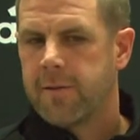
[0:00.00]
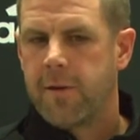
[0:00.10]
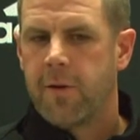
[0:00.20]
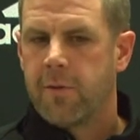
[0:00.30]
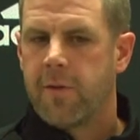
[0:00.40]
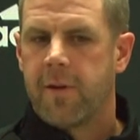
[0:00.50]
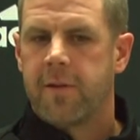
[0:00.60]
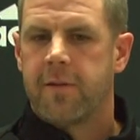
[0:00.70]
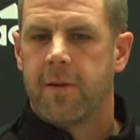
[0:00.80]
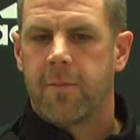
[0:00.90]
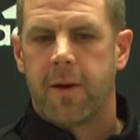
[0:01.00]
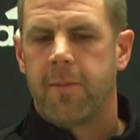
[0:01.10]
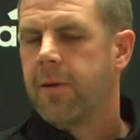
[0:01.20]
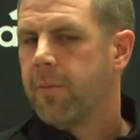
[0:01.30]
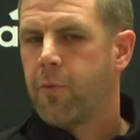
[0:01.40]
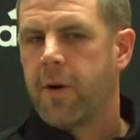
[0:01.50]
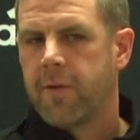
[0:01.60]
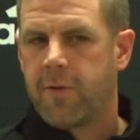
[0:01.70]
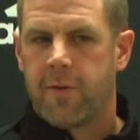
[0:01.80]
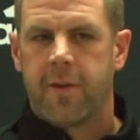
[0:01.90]
You know, things that maybe a
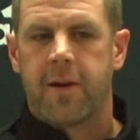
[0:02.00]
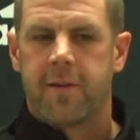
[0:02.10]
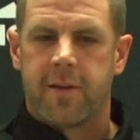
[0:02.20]
pressure that a